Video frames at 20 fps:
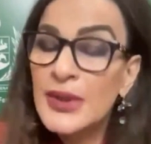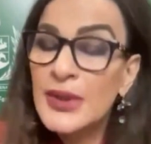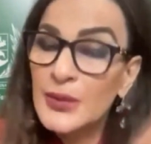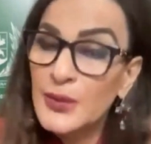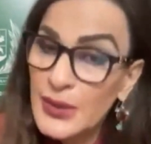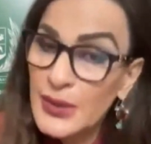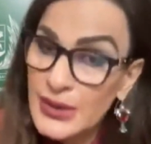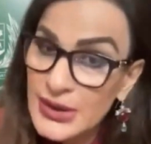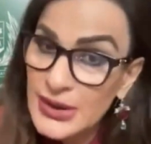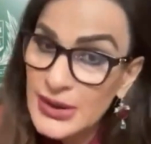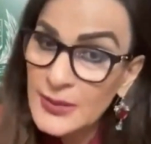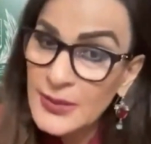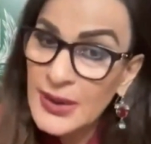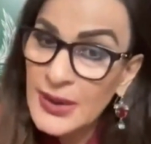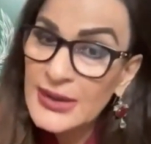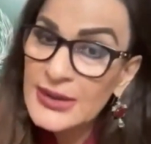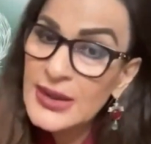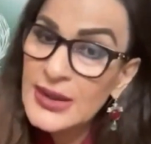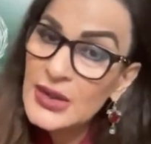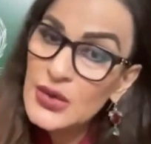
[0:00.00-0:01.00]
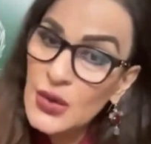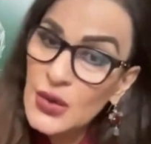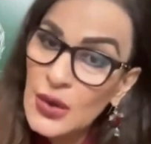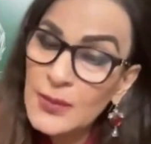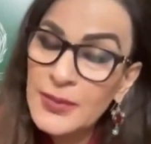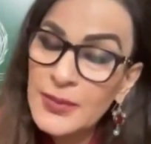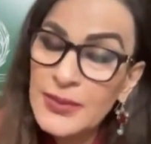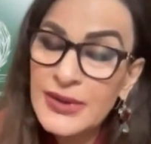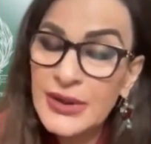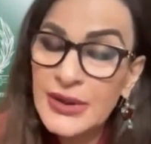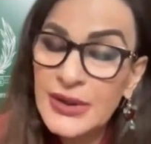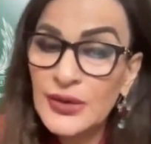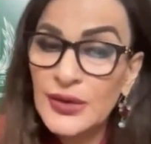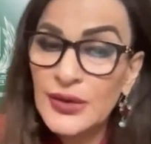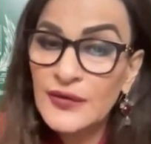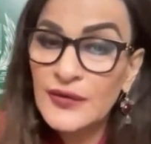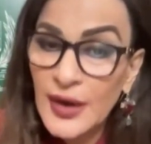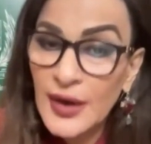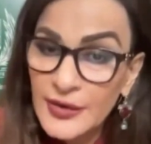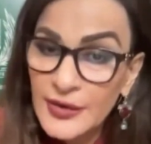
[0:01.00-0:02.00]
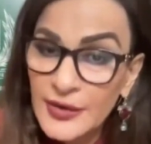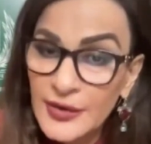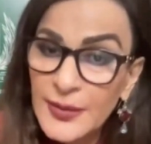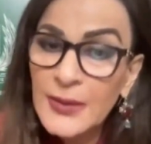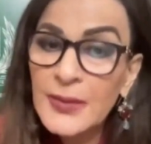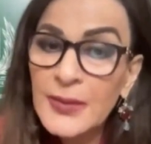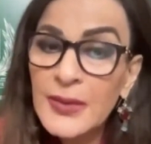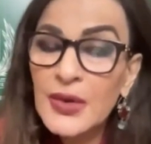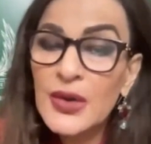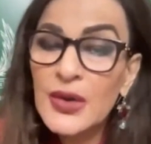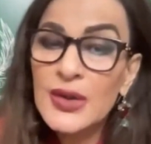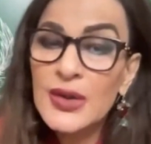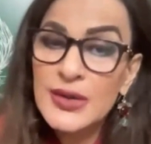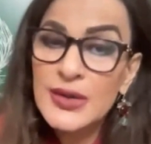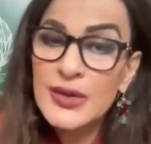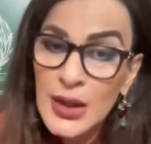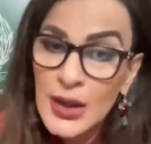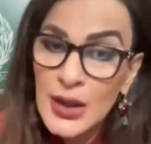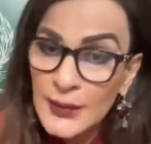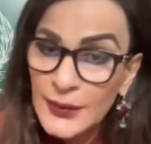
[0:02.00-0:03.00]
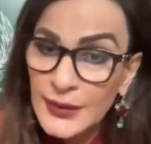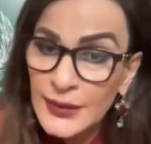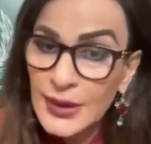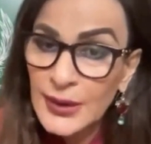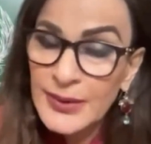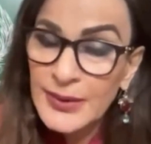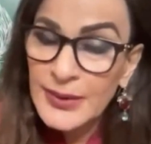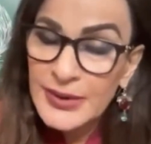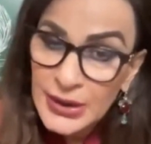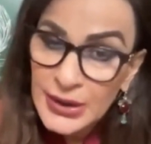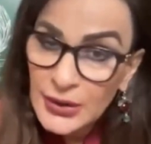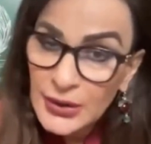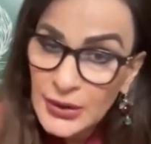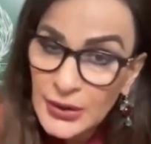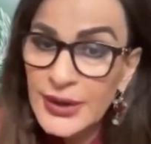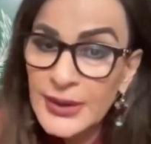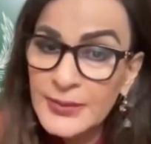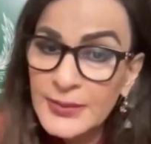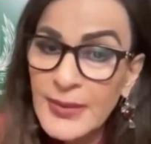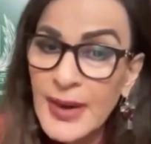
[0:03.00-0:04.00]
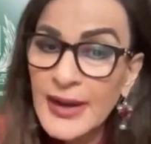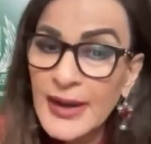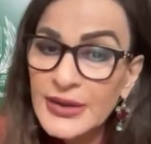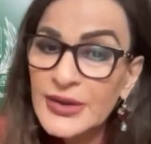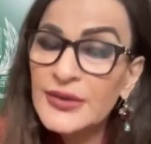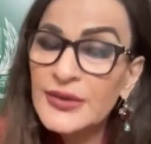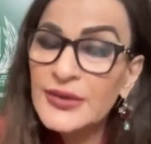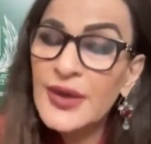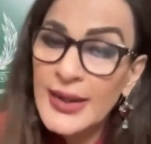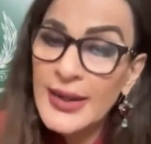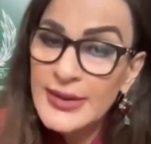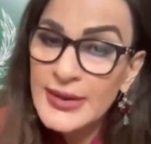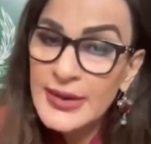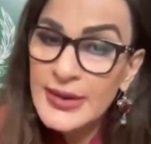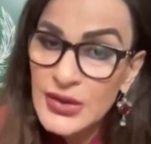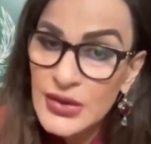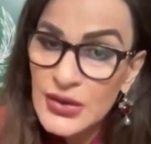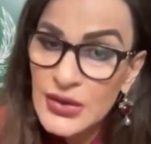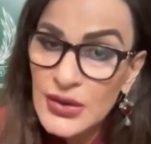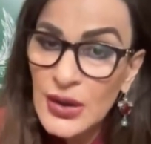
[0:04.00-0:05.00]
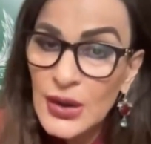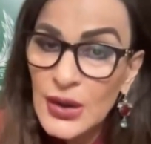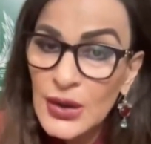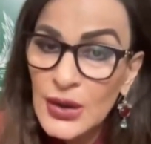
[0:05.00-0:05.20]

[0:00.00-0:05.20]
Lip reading: And winter makes us all particularly vulnerable because the particulate matter rises